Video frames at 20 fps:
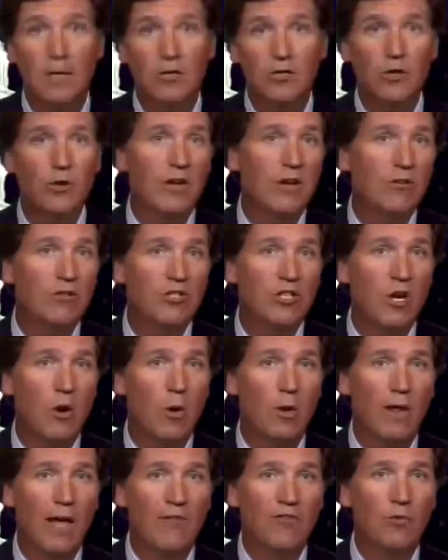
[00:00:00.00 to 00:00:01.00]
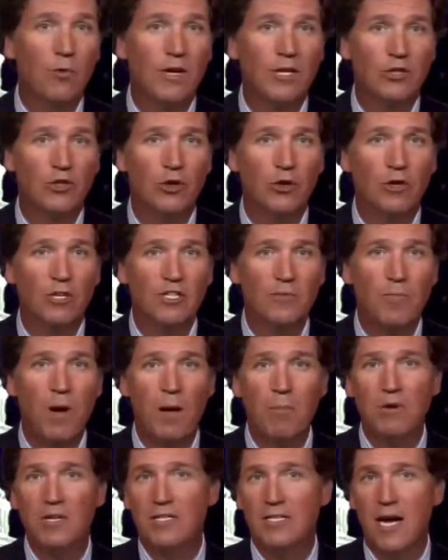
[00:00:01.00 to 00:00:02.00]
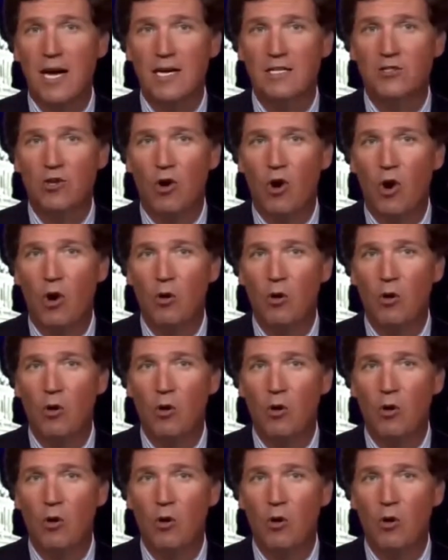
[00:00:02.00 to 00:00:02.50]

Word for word: Two years ago, a left wing journalist publicized our